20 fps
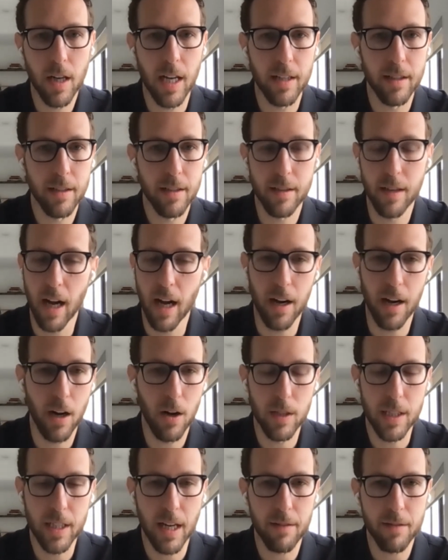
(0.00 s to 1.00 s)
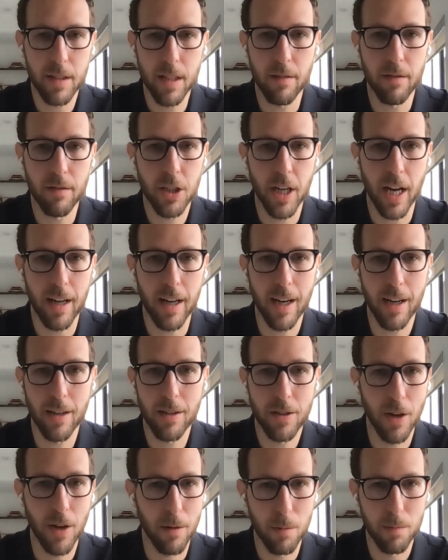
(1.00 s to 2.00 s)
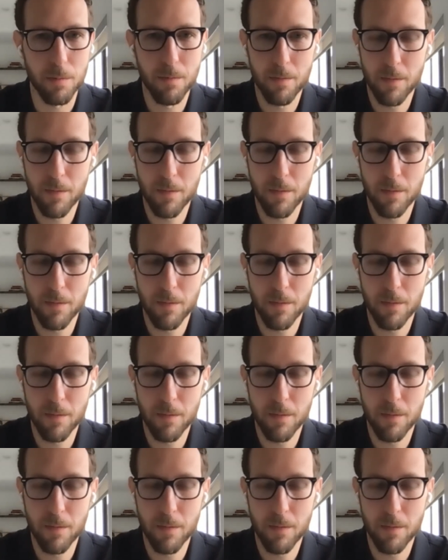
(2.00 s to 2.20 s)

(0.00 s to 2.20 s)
and I always have to give a shout out to our